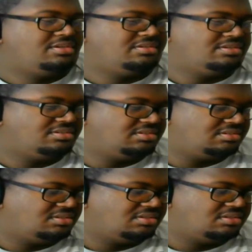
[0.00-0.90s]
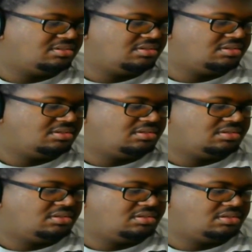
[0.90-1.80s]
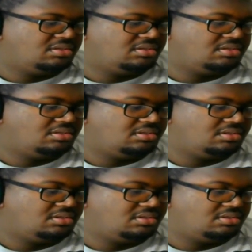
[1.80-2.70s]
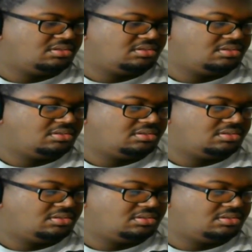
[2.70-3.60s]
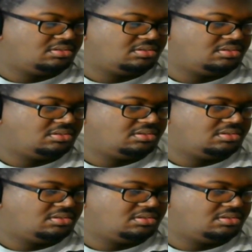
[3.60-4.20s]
No one is speaking in this clip.